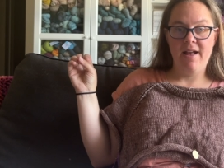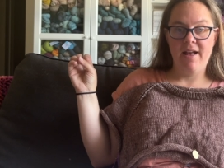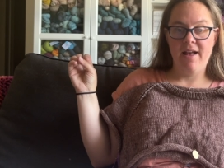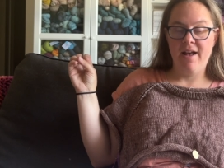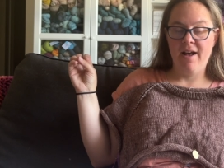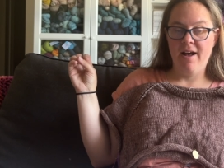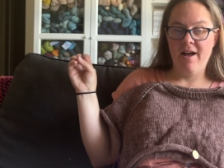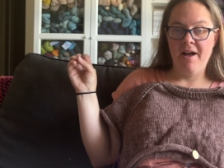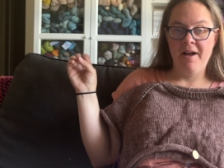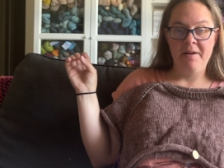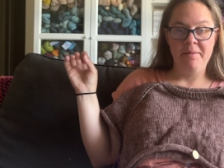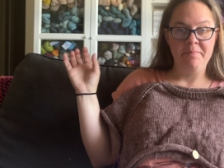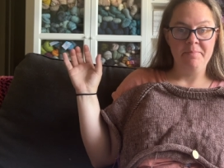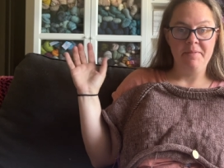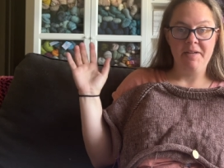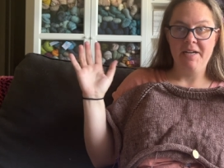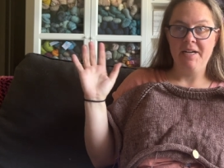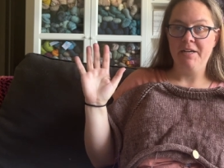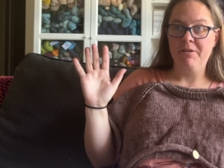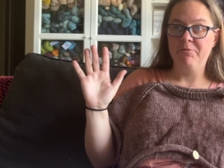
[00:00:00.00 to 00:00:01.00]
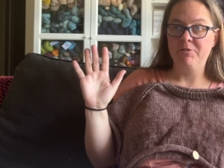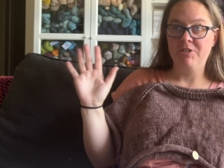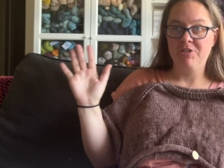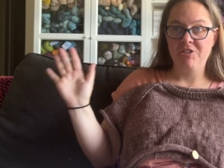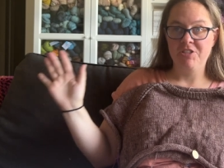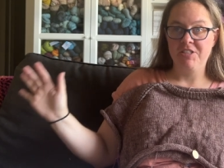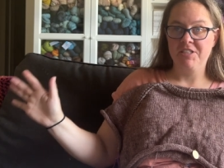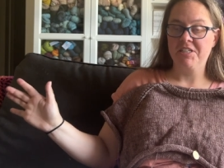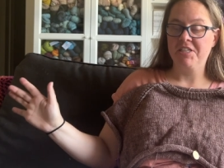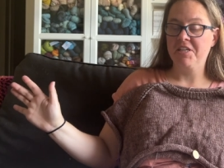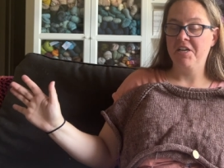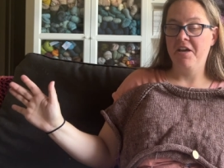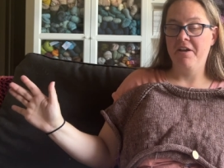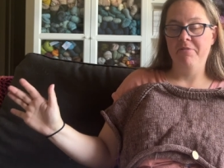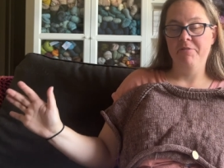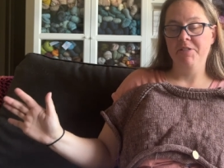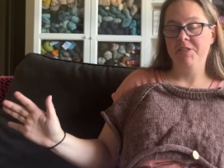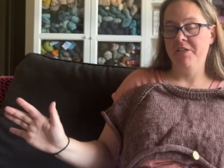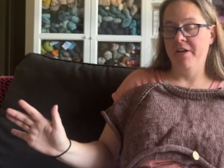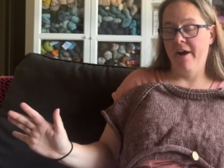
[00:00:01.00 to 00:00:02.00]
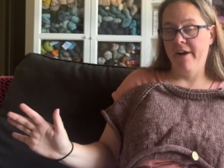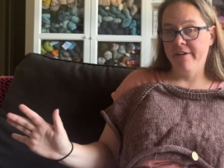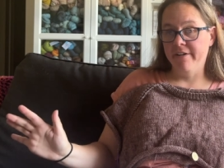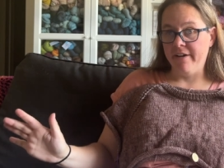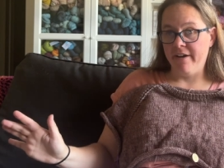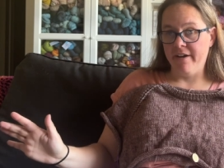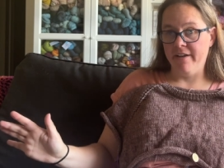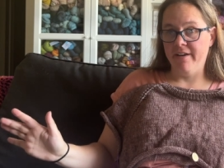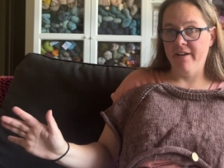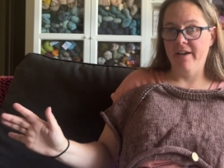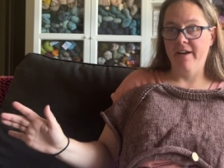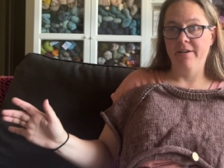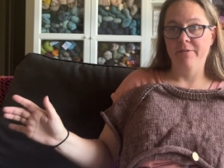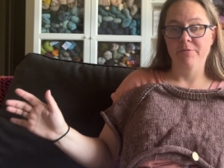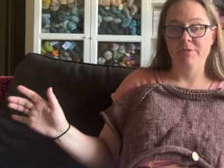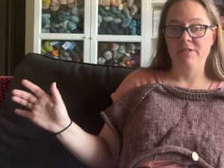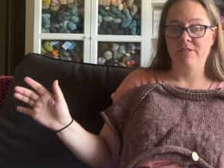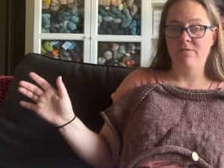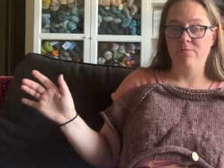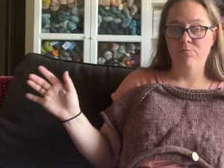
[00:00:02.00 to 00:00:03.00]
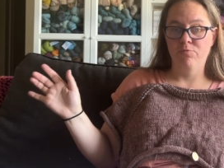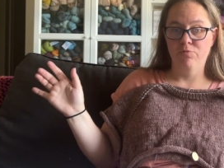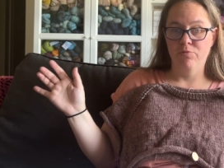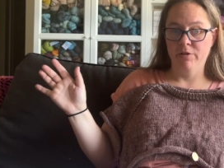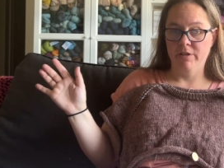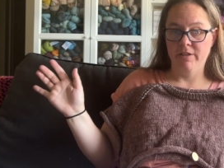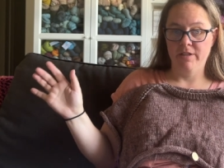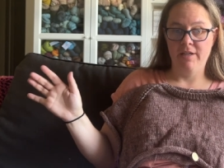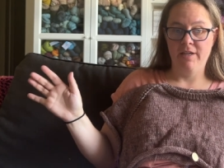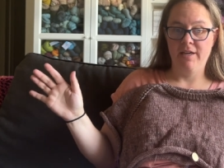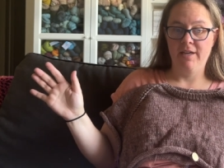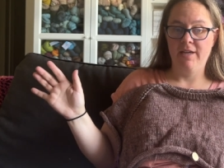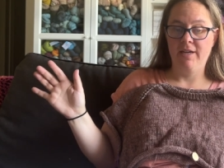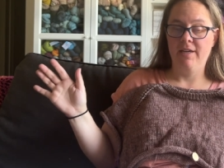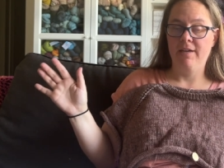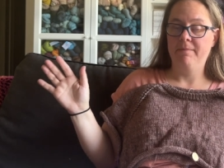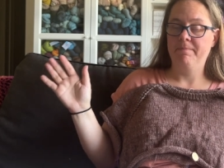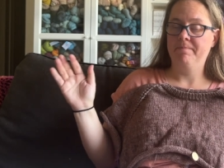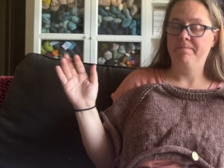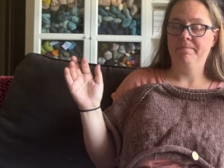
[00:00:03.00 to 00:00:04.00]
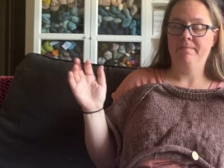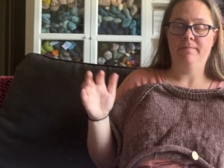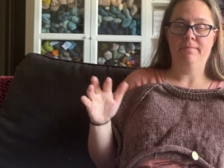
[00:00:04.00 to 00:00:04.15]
um, it was just it was not good. It was really